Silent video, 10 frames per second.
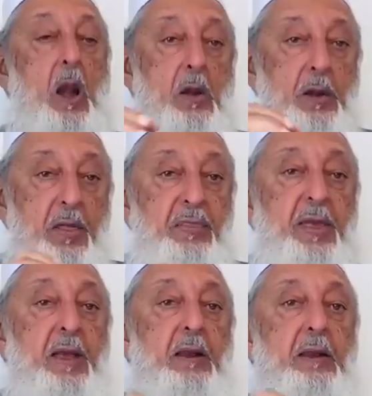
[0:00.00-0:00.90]

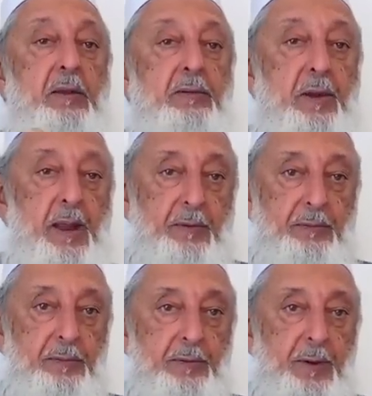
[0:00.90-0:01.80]
nothing in his life,
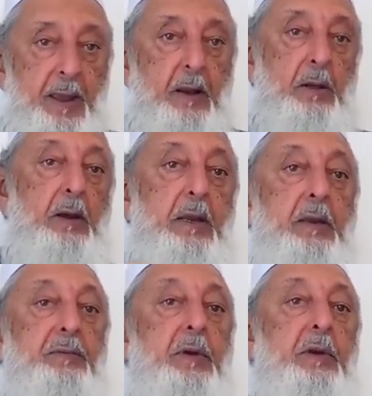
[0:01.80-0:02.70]
not
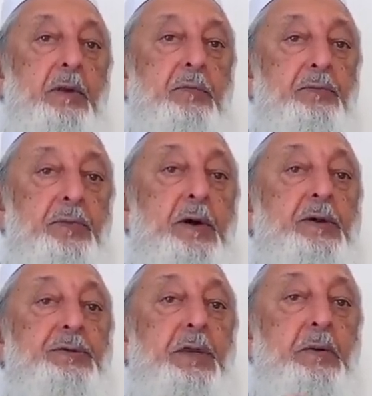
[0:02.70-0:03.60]
even his
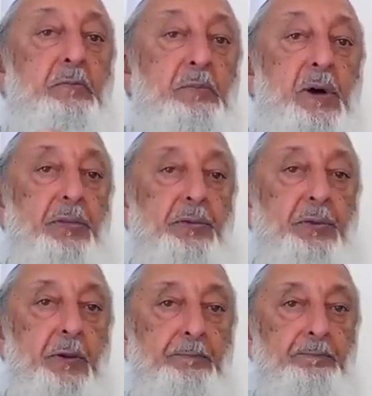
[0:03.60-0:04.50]
virgin birth,
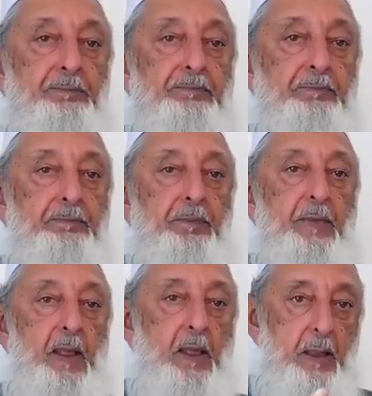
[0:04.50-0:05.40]

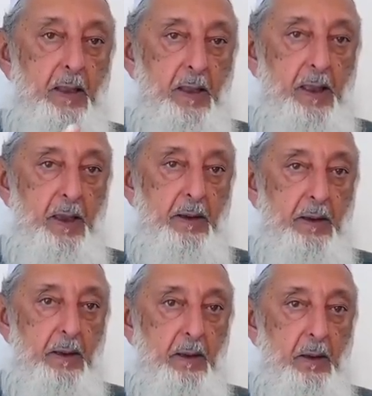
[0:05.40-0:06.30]

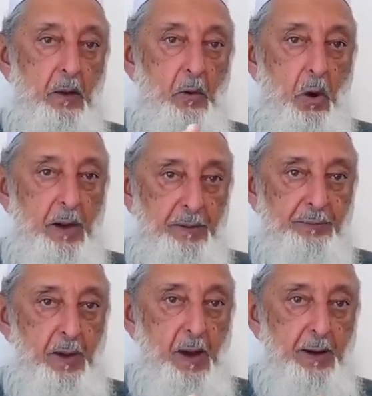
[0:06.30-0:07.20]
can
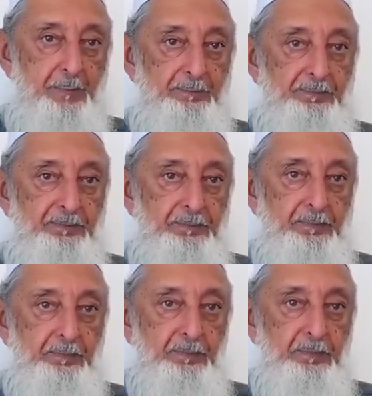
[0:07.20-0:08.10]
qualify
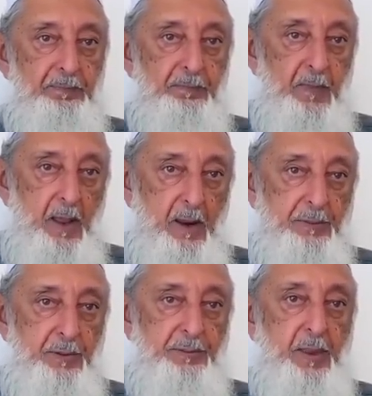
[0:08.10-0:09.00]

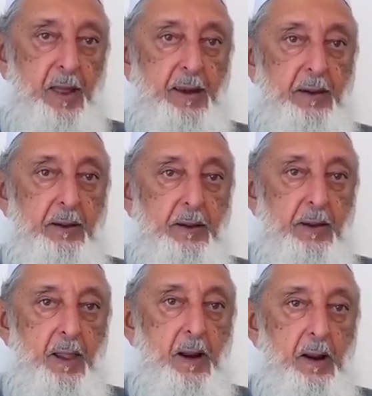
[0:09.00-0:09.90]
as a sign
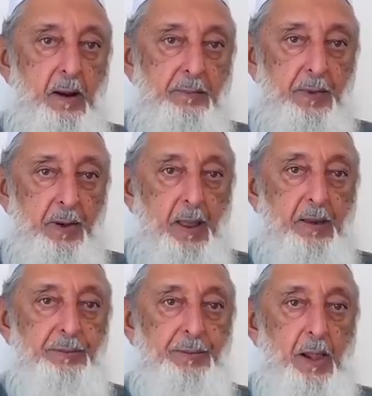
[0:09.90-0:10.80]
of the
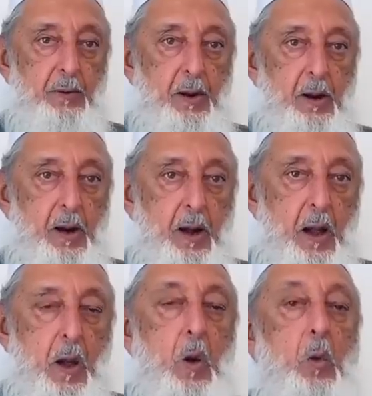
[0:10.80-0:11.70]
last hour
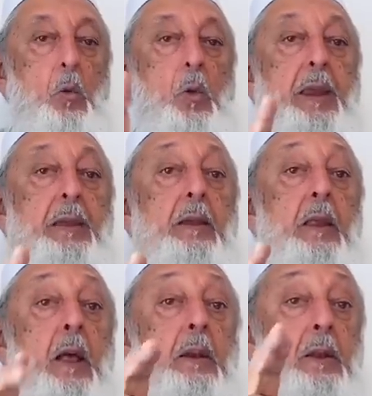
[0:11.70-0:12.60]

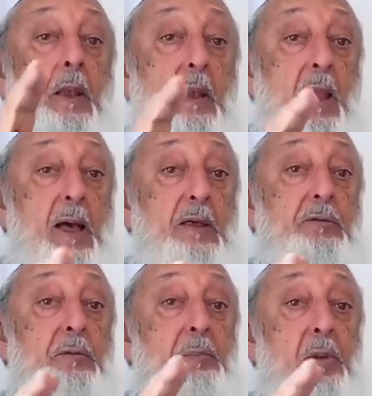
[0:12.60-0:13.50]
when the
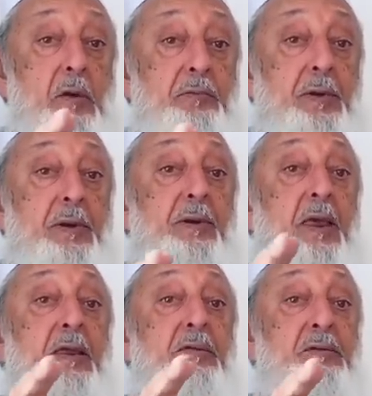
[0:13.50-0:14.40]
last prophet
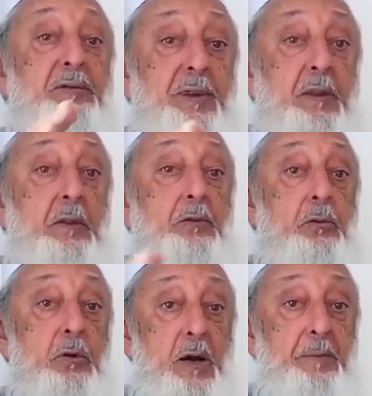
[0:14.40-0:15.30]
is still
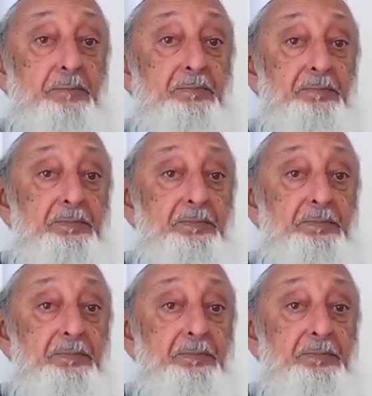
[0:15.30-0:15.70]
to come.